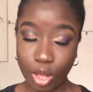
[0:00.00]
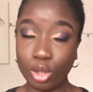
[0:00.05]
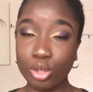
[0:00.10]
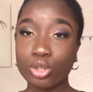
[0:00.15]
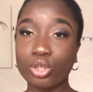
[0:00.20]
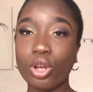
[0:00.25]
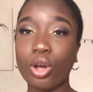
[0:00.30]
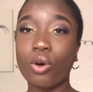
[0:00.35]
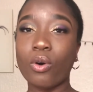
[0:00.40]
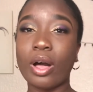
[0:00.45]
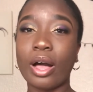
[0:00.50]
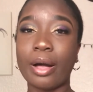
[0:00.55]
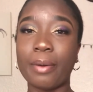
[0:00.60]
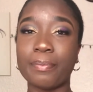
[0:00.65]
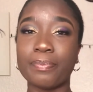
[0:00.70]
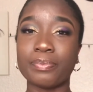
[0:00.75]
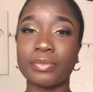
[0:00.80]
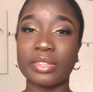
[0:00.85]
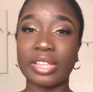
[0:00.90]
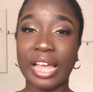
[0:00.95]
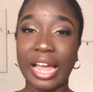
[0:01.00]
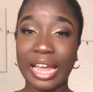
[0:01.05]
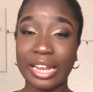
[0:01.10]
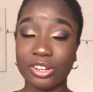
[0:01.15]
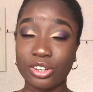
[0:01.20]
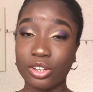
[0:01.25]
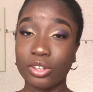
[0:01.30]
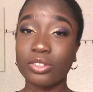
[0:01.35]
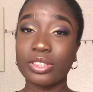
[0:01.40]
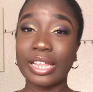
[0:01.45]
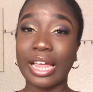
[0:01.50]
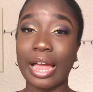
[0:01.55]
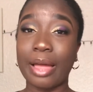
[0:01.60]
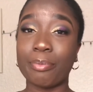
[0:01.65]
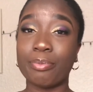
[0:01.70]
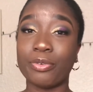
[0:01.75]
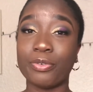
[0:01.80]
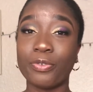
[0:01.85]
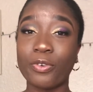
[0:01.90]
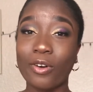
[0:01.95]
So I knew
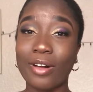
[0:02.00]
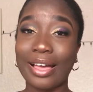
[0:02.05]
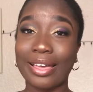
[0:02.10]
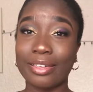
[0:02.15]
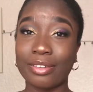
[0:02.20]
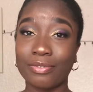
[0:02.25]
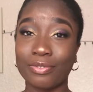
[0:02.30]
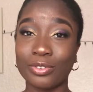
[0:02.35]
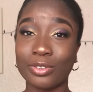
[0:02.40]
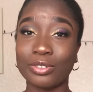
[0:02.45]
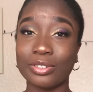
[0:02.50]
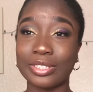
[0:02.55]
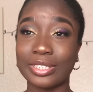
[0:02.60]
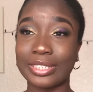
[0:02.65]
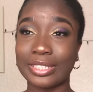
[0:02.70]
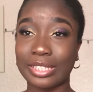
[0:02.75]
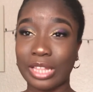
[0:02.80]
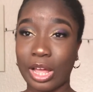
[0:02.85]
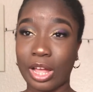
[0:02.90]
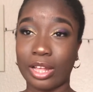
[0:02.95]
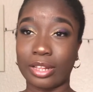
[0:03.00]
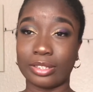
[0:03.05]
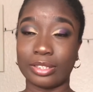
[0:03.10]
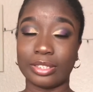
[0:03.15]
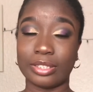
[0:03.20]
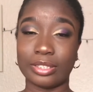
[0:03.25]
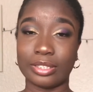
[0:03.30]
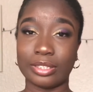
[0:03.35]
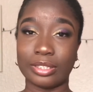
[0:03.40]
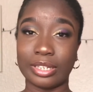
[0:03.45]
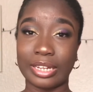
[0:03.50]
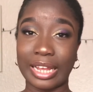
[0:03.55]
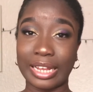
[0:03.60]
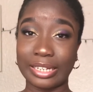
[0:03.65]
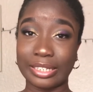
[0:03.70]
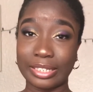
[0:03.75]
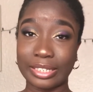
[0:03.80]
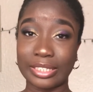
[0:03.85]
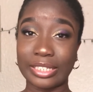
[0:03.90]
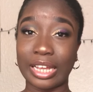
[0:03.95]
that before I even
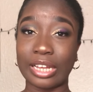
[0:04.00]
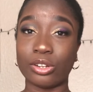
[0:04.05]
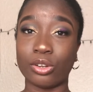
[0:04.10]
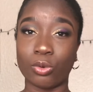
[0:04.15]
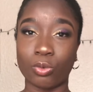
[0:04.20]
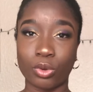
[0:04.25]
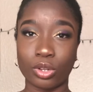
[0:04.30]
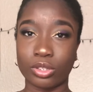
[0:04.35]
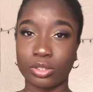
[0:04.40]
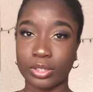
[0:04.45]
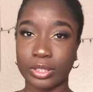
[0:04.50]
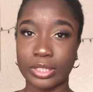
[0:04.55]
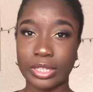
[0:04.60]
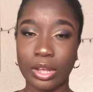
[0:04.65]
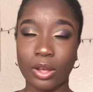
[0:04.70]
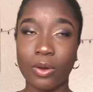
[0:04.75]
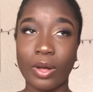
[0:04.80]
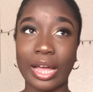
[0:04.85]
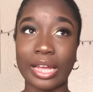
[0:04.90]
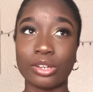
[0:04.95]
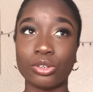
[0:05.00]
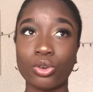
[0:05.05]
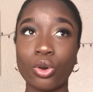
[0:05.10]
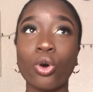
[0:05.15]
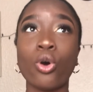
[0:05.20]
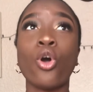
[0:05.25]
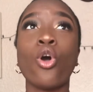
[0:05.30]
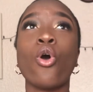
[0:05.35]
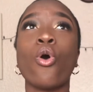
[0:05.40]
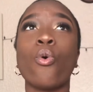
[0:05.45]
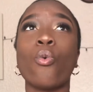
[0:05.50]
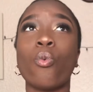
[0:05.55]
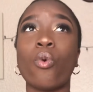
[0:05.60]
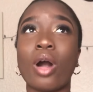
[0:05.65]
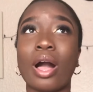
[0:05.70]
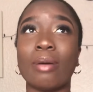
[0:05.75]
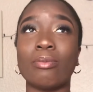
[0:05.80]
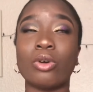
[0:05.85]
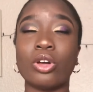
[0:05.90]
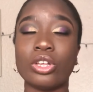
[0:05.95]
decide on what to sell, I know
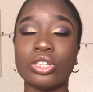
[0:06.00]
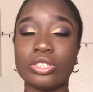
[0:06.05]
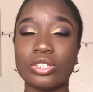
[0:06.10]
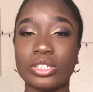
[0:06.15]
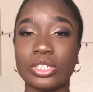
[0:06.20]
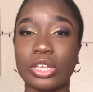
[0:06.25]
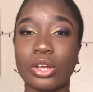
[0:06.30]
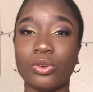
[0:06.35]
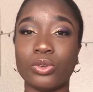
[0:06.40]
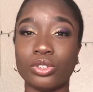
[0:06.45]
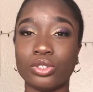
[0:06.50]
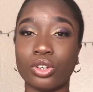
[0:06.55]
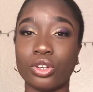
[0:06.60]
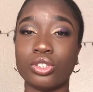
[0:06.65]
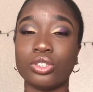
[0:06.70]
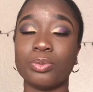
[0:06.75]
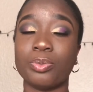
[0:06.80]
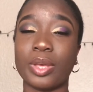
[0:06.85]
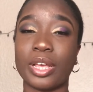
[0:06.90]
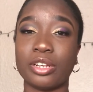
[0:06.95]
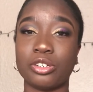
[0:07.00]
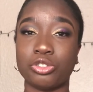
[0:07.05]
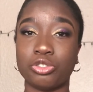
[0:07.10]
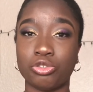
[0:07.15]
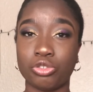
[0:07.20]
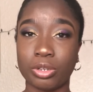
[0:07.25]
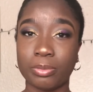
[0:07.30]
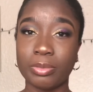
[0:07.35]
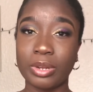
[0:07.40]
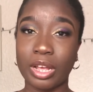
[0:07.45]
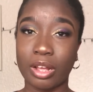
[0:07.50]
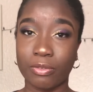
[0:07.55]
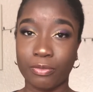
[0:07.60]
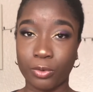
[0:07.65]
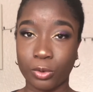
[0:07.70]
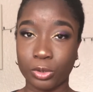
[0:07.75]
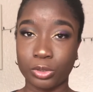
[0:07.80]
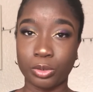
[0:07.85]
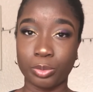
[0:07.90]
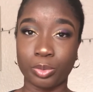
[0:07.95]
what I'm going to sell is going to be extremely
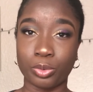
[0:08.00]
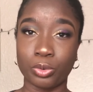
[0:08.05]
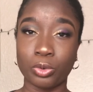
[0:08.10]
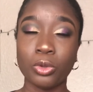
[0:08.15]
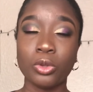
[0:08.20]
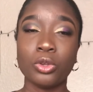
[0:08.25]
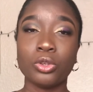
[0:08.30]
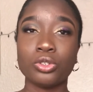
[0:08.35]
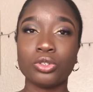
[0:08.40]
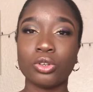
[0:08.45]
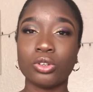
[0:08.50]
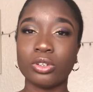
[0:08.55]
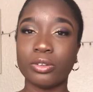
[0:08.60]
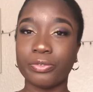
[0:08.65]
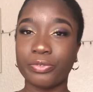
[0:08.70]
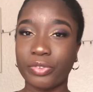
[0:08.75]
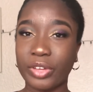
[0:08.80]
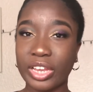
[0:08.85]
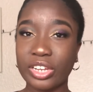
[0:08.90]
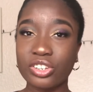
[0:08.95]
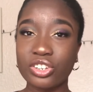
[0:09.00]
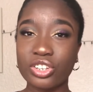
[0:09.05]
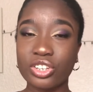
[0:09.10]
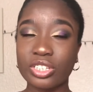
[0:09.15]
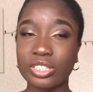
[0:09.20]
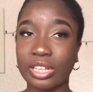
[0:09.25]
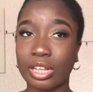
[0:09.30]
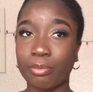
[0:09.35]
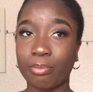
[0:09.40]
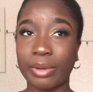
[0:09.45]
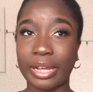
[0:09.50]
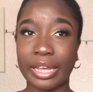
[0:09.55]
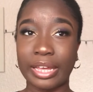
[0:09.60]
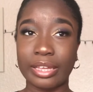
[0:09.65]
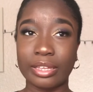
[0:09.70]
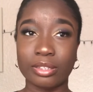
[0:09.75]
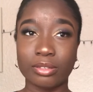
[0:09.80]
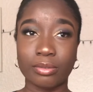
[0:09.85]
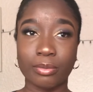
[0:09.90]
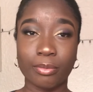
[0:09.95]
affordable. So the vendors and
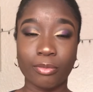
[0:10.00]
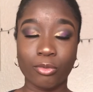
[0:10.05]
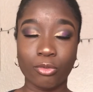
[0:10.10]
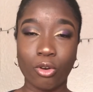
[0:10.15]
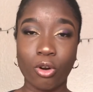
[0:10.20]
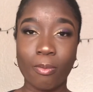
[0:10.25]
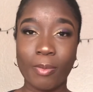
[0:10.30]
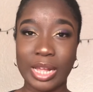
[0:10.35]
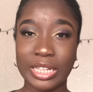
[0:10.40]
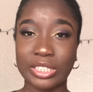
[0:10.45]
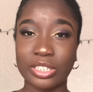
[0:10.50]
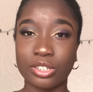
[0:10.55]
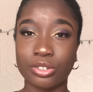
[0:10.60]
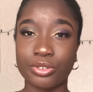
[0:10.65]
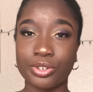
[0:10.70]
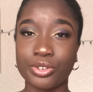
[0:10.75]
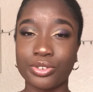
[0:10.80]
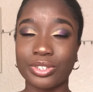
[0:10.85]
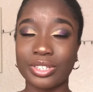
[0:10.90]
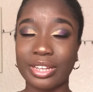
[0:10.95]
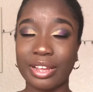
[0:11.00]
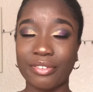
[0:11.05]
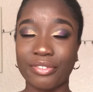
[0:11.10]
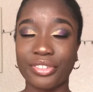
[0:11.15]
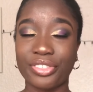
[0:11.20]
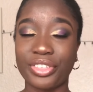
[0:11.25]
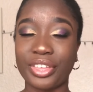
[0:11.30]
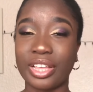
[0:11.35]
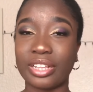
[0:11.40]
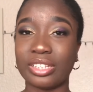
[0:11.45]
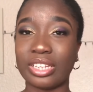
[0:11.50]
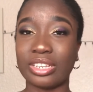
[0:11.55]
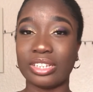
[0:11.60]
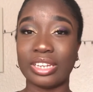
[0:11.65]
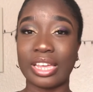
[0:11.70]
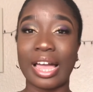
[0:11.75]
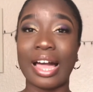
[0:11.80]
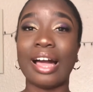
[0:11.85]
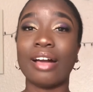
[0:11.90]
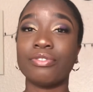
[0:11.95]
my raw materials, everything,
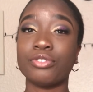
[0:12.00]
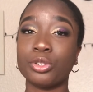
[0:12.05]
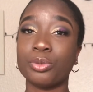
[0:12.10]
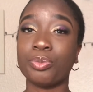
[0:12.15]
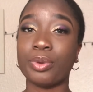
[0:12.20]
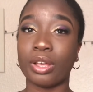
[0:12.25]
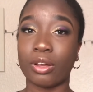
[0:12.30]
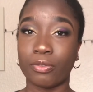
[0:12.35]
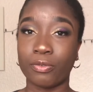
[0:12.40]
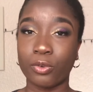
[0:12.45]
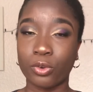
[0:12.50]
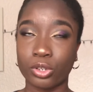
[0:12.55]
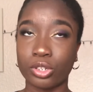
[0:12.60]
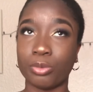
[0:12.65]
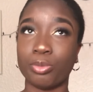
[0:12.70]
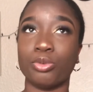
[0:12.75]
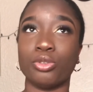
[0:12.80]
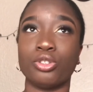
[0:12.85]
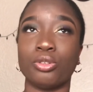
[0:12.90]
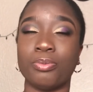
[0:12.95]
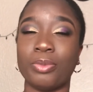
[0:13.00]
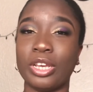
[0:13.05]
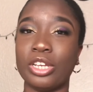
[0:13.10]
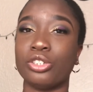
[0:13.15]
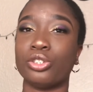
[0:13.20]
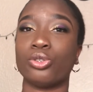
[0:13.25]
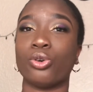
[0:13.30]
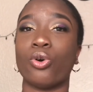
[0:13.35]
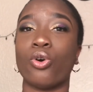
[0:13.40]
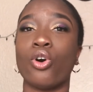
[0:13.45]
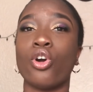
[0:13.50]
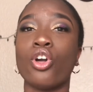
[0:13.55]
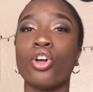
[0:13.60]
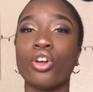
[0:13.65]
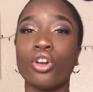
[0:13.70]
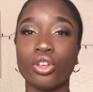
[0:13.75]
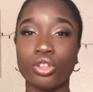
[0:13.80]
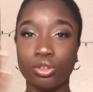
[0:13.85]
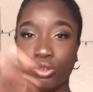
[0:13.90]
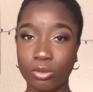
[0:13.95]
they have to be affordable to make sure
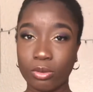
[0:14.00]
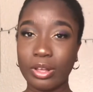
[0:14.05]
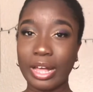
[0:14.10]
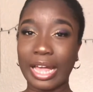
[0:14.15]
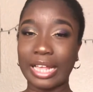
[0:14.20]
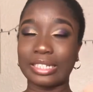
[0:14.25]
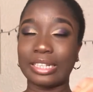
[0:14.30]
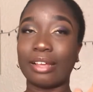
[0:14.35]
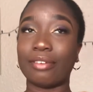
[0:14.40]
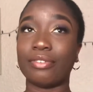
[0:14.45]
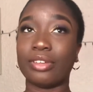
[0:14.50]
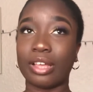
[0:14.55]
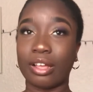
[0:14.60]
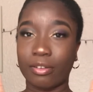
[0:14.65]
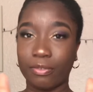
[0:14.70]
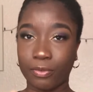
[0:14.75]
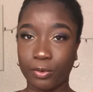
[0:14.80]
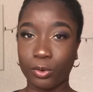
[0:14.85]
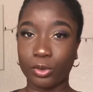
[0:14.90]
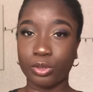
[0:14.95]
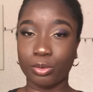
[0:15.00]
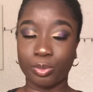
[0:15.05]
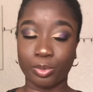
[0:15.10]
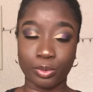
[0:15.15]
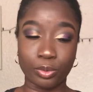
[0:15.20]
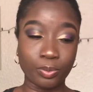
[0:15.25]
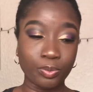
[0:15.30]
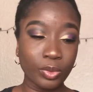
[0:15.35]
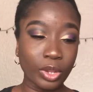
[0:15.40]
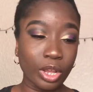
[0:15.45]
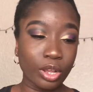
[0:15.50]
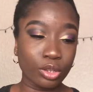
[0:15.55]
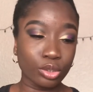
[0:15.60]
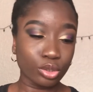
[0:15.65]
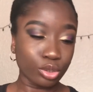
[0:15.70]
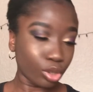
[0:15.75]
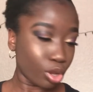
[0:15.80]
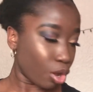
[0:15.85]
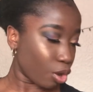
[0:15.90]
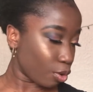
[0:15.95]
you guys have it affordable.
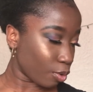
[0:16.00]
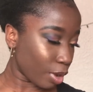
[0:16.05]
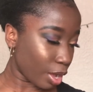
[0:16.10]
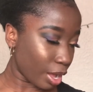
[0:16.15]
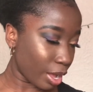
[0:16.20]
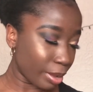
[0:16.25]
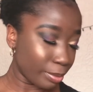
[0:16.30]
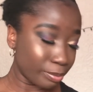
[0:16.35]
So